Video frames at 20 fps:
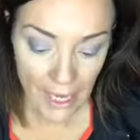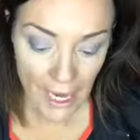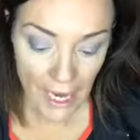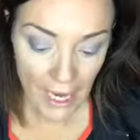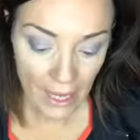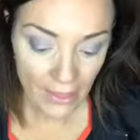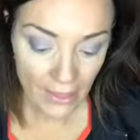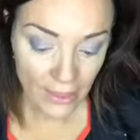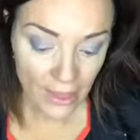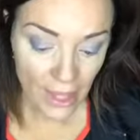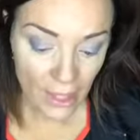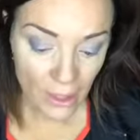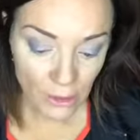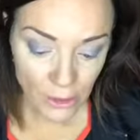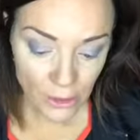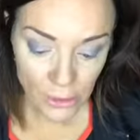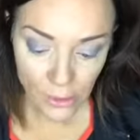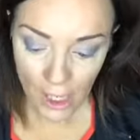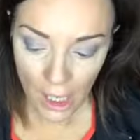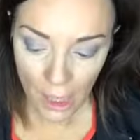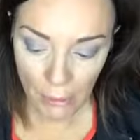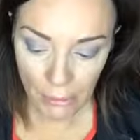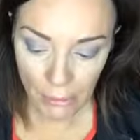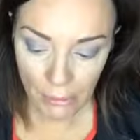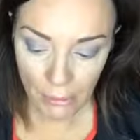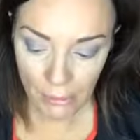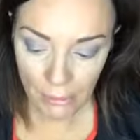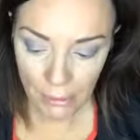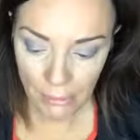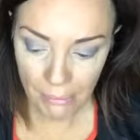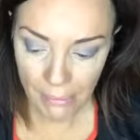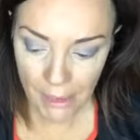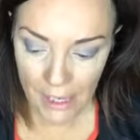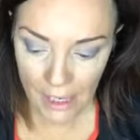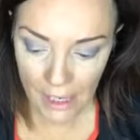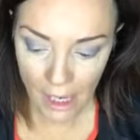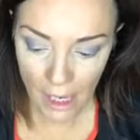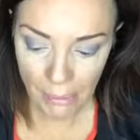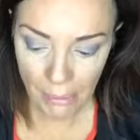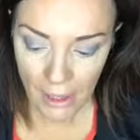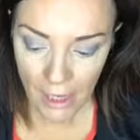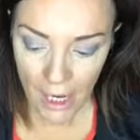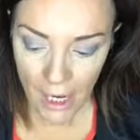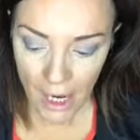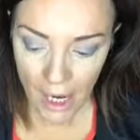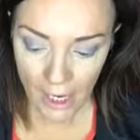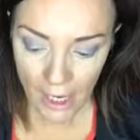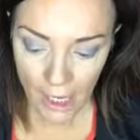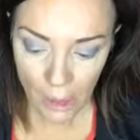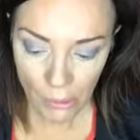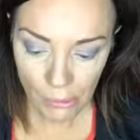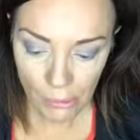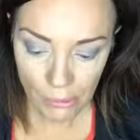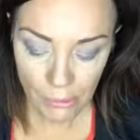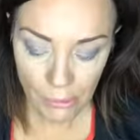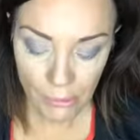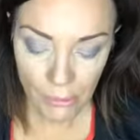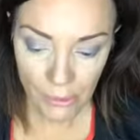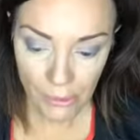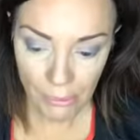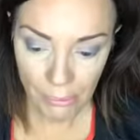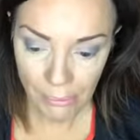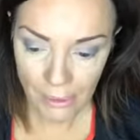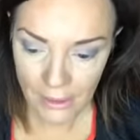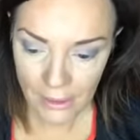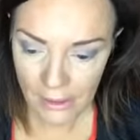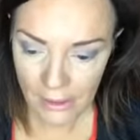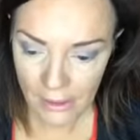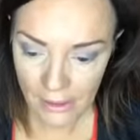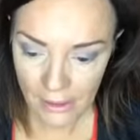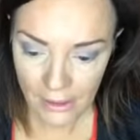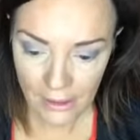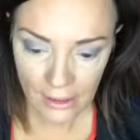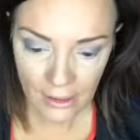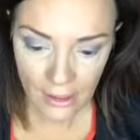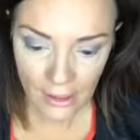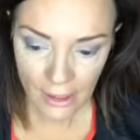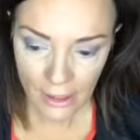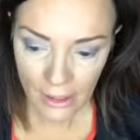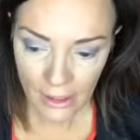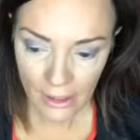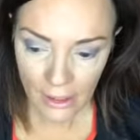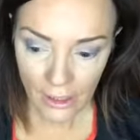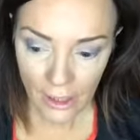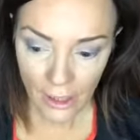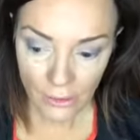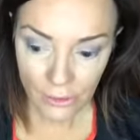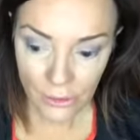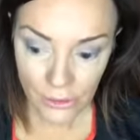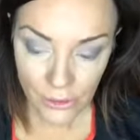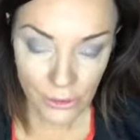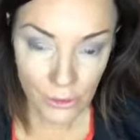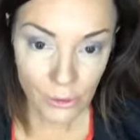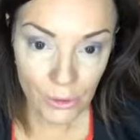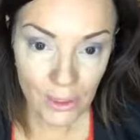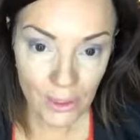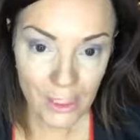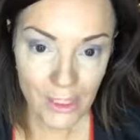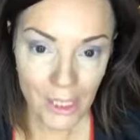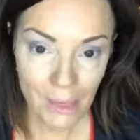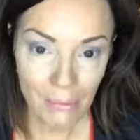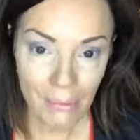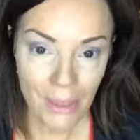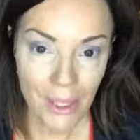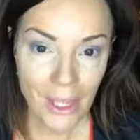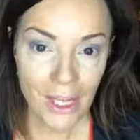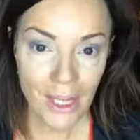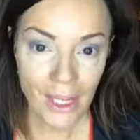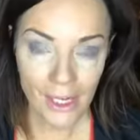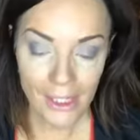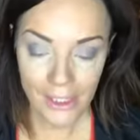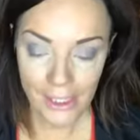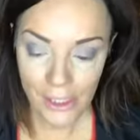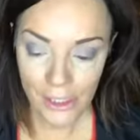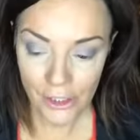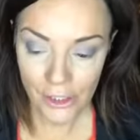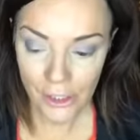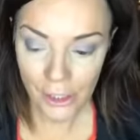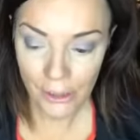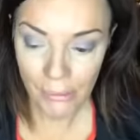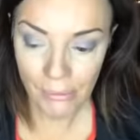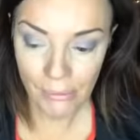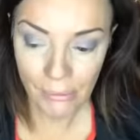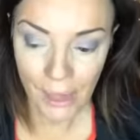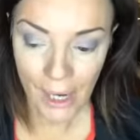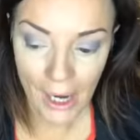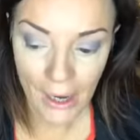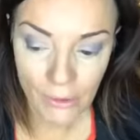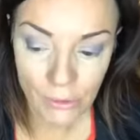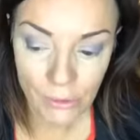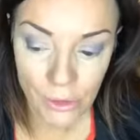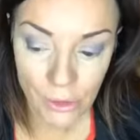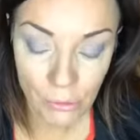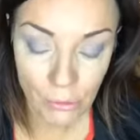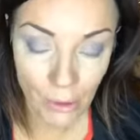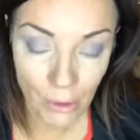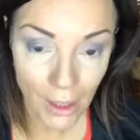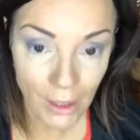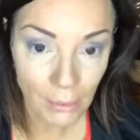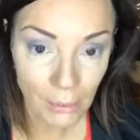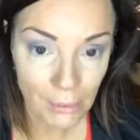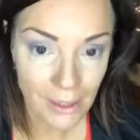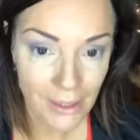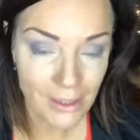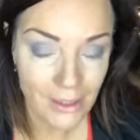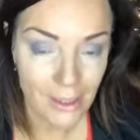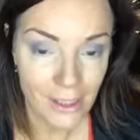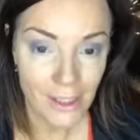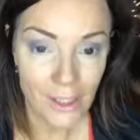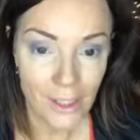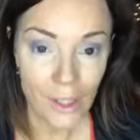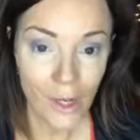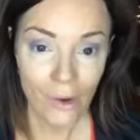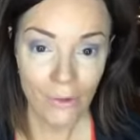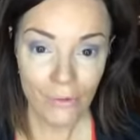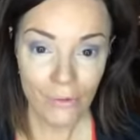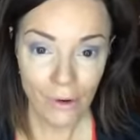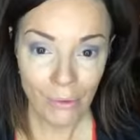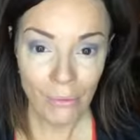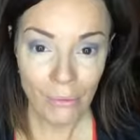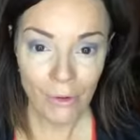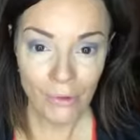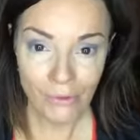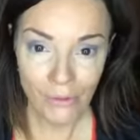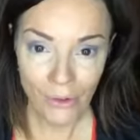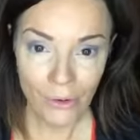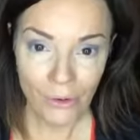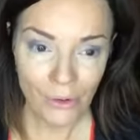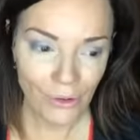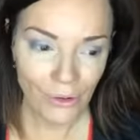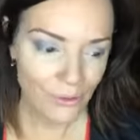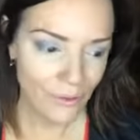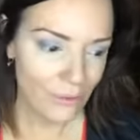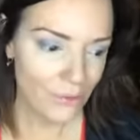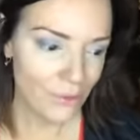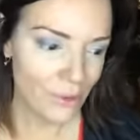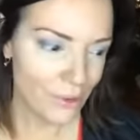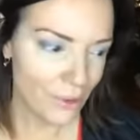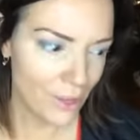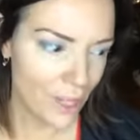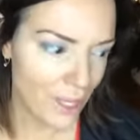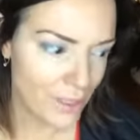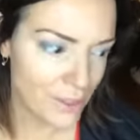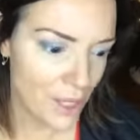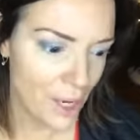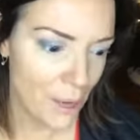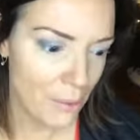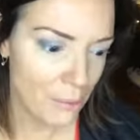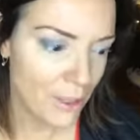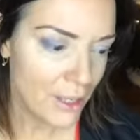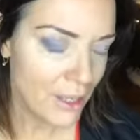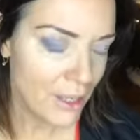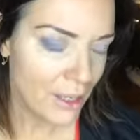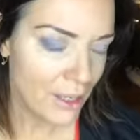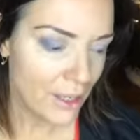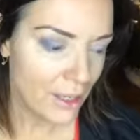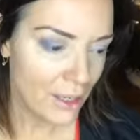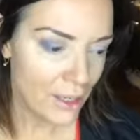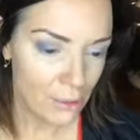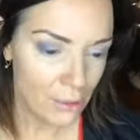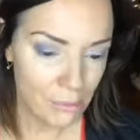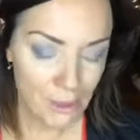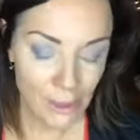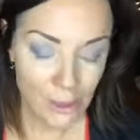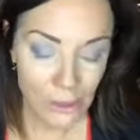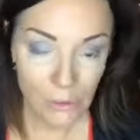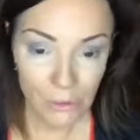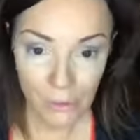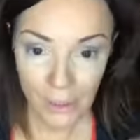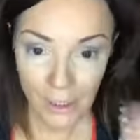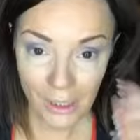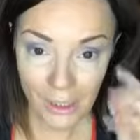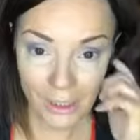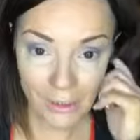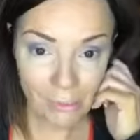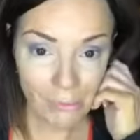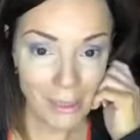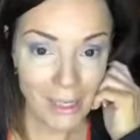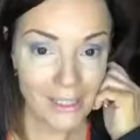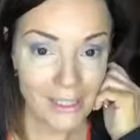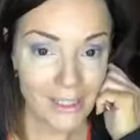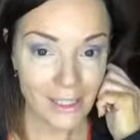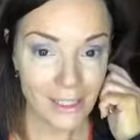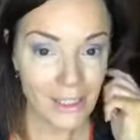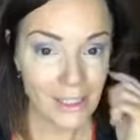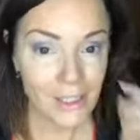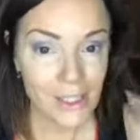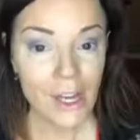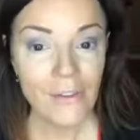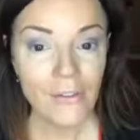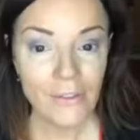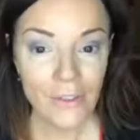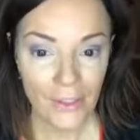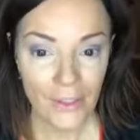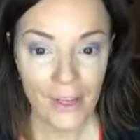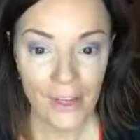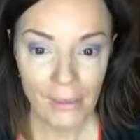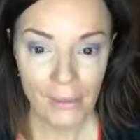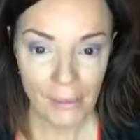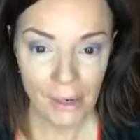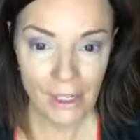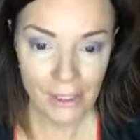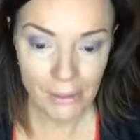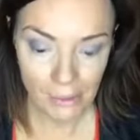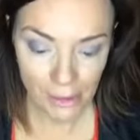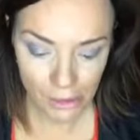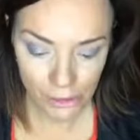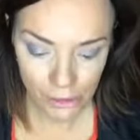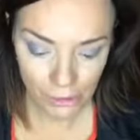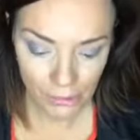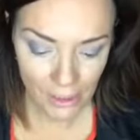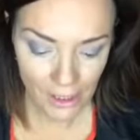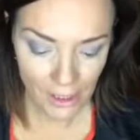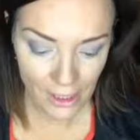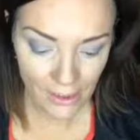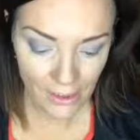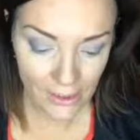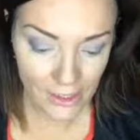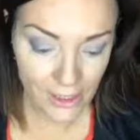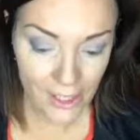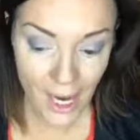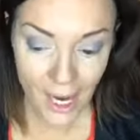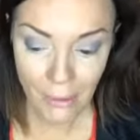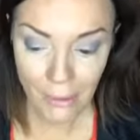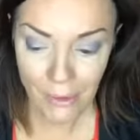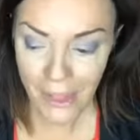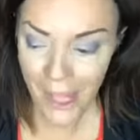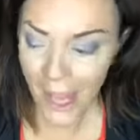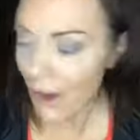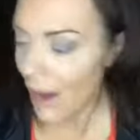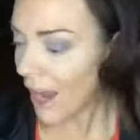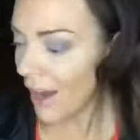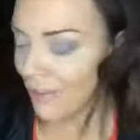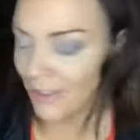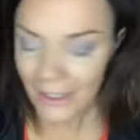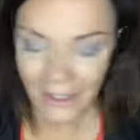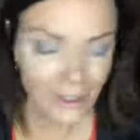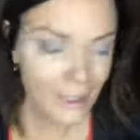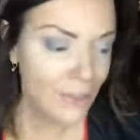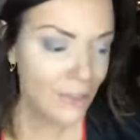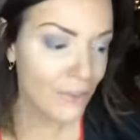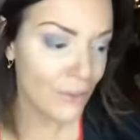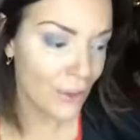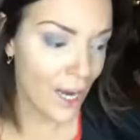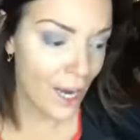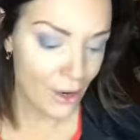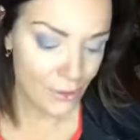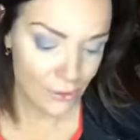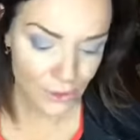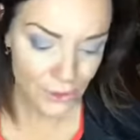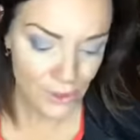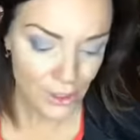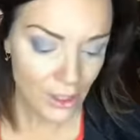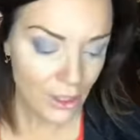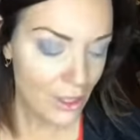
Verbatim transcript: And not only do I help women with makeup, I help women with their business. Like others are doing the same thing. I teach them how to run a business from their phone or from their laptop. Um, and it's really some basic stuff that they can make some extra money on the side without having to leave their house.